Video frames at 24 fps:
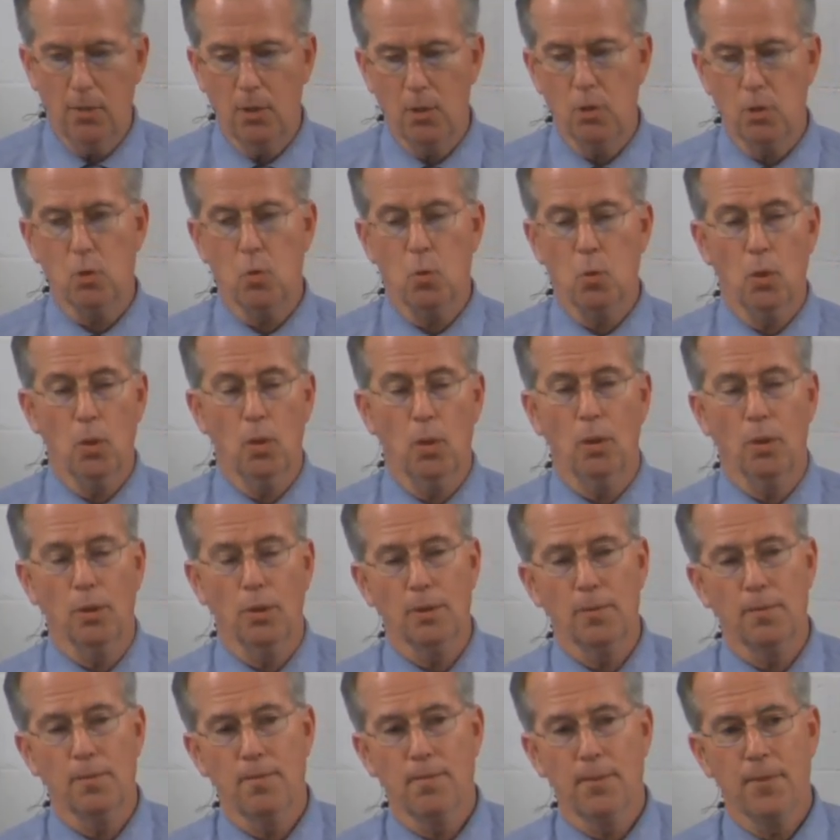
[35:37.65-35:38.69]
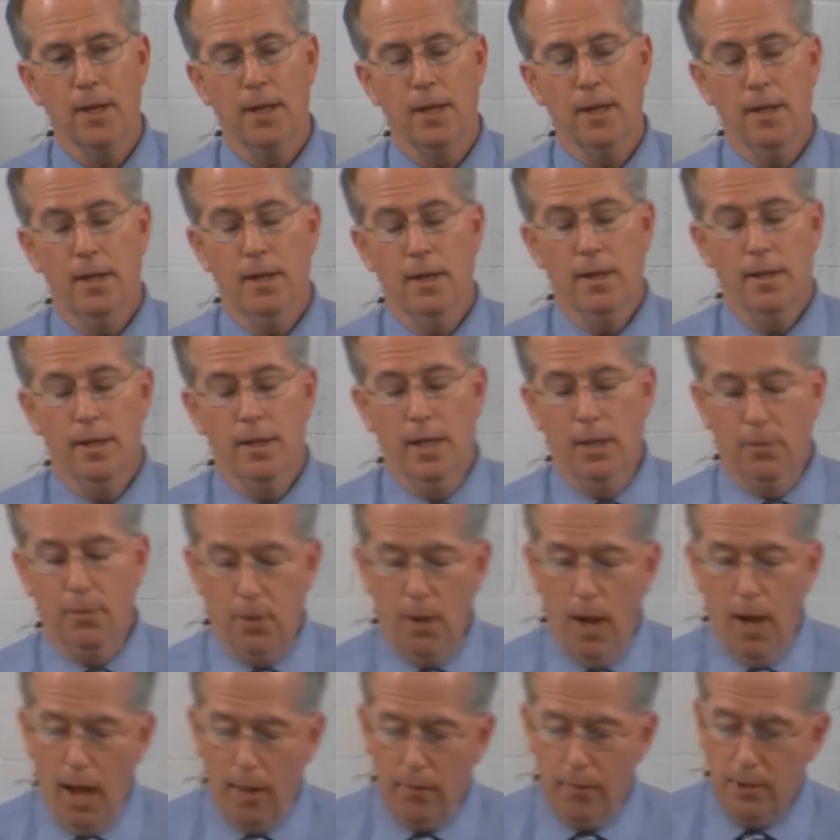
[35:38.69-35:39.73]
this world. If
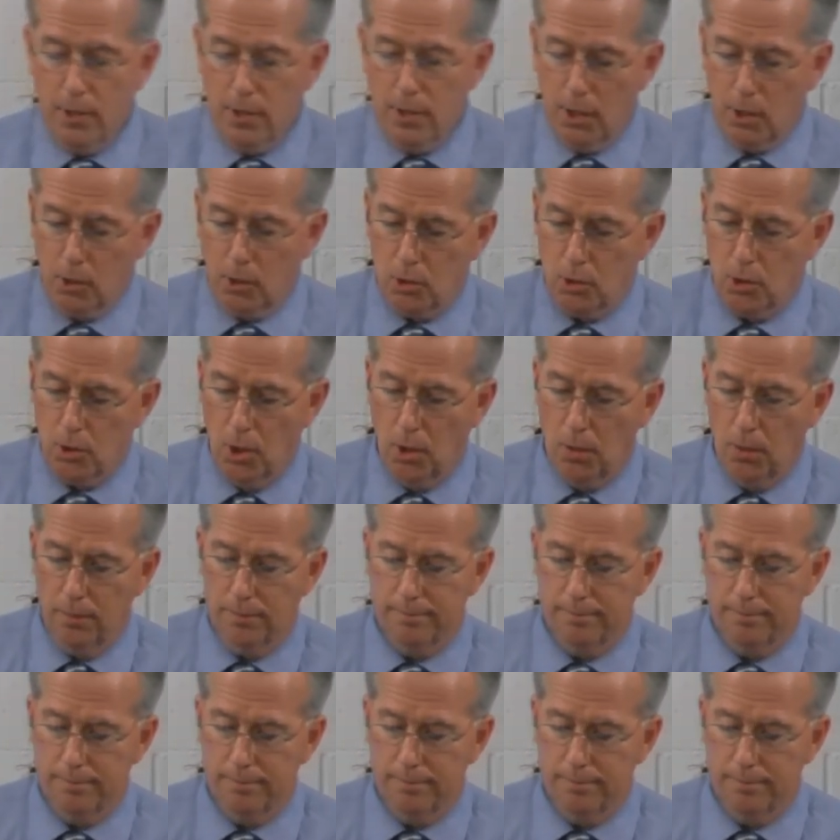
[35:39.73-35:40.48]
you haven't done so,